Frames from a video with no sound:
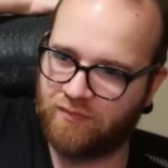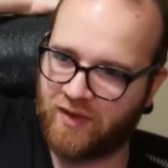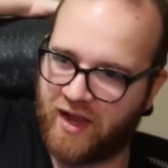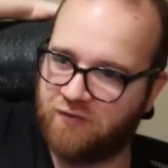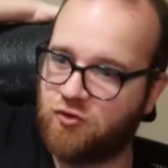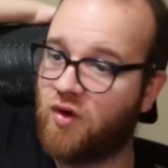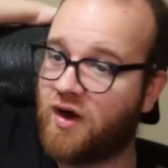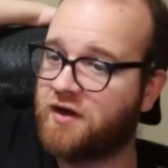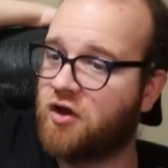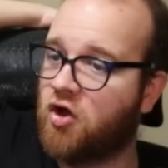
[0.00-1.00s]
And if you
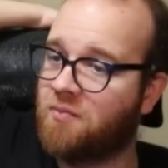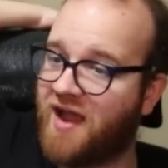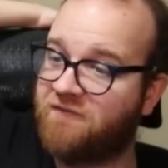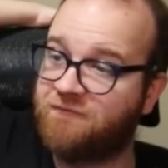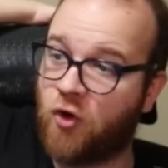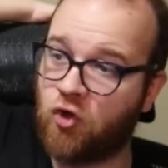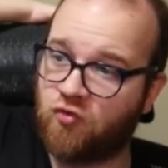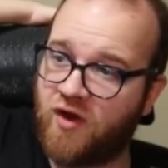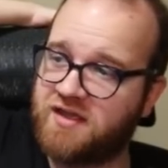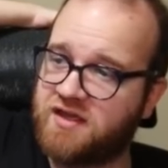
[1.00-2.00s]
want to know my full
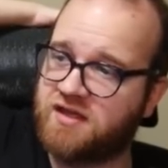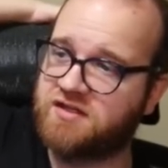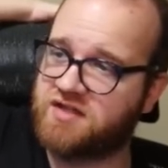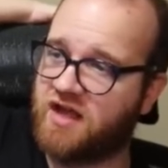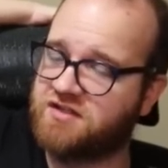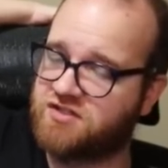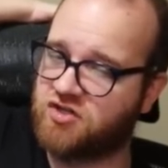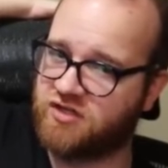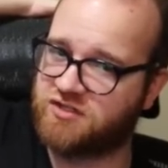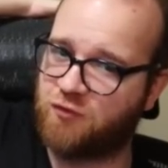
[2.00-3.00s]
rankings on
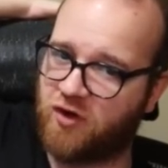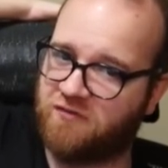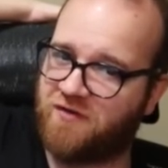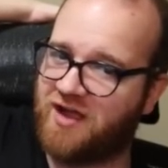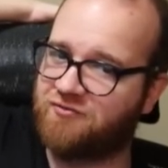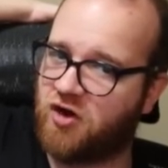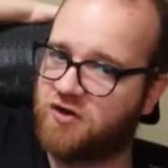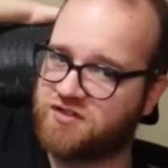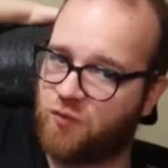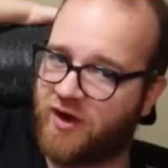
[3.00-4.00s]
Series 4 and 5
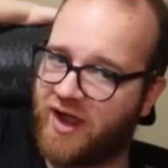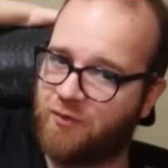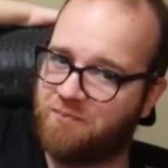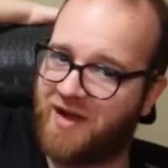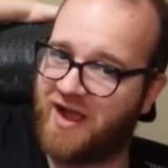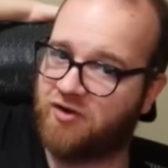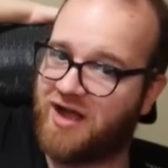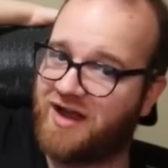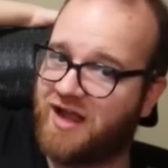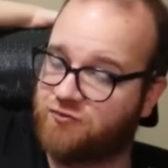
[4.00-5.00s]
cards and what I would buy or
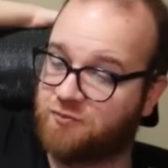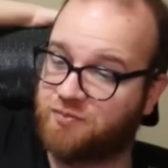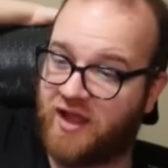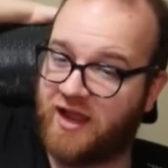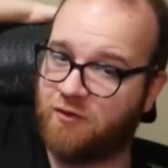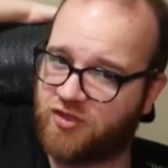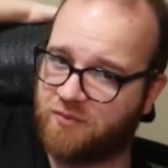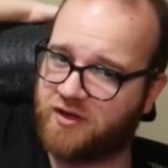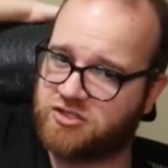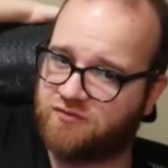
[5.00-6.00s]
not after playing with a
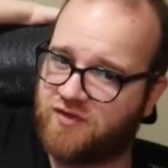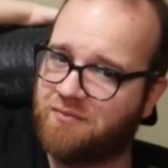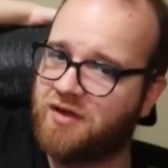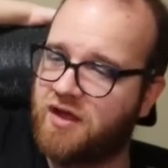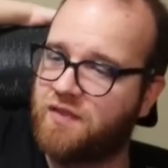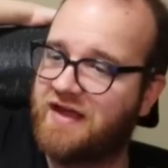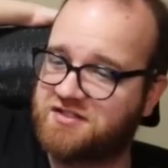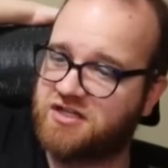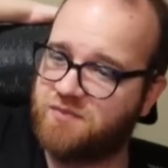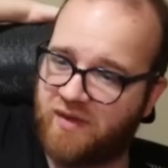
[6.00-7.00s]
bunch of them, that's
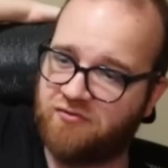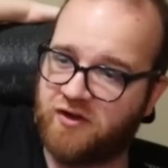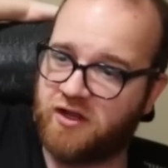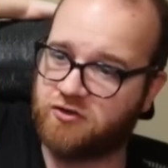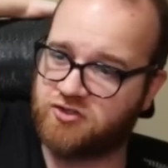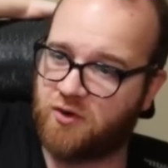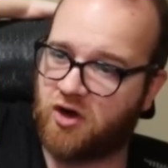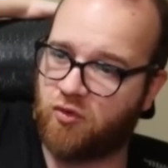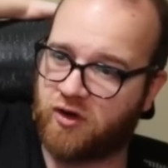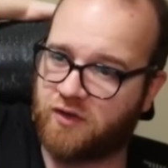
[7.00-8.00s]
going to be my video
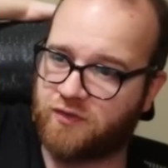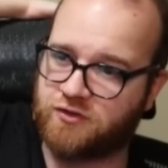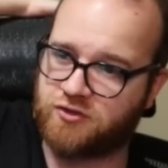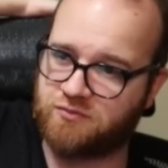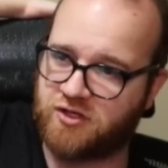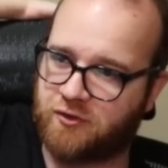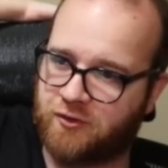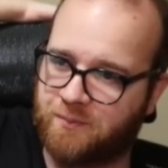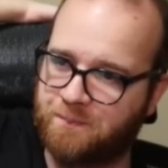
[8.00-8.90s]
tomorrow morning on the YouTube channel.